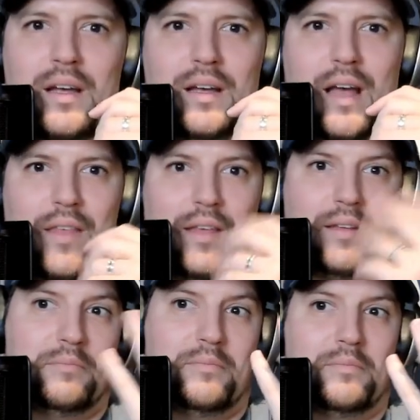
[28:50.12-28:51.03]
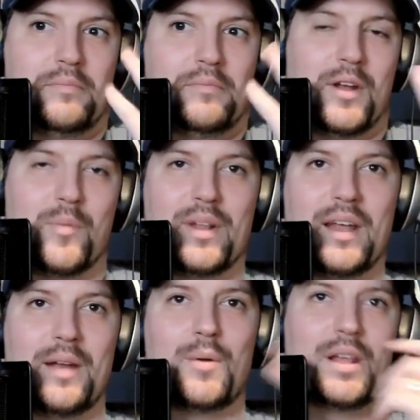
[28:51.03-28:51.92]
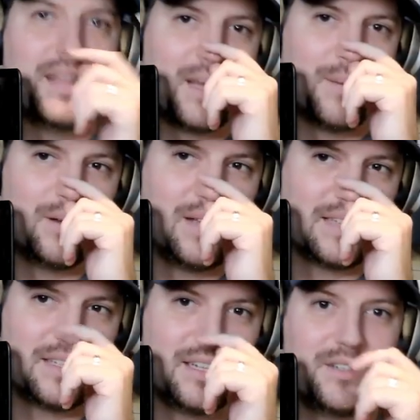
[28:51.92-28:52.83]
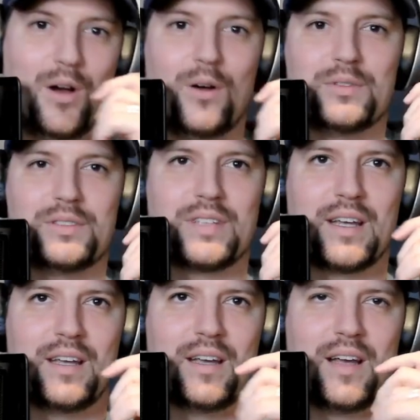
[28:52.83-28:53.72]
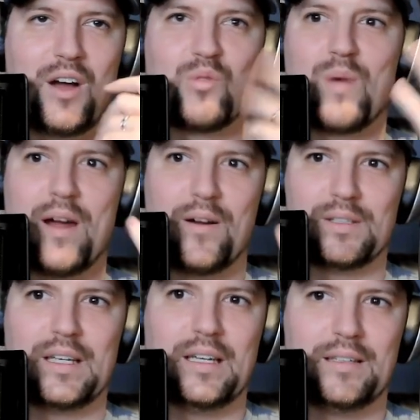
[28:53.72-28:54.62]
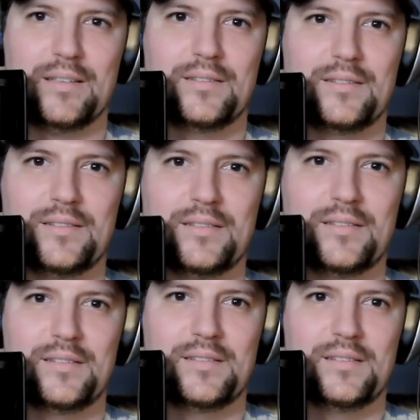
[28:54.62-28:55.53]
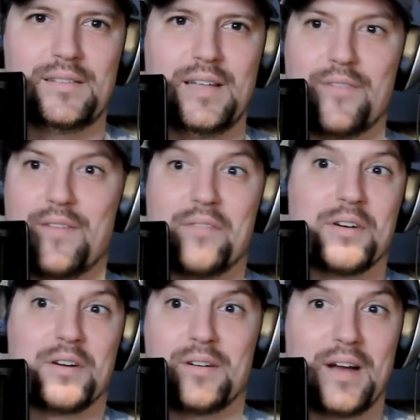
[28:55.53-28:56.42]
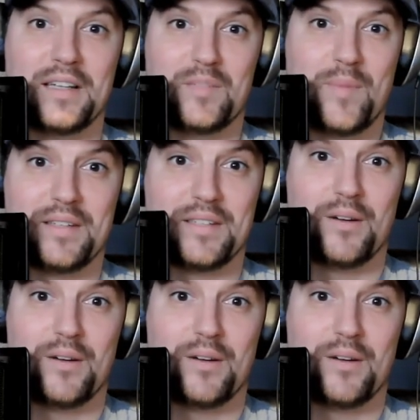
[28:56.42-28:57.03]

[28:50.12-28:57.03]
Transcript: And then, you know, but I, what I think about as an adult is like how rarely, if ever, I space yeah.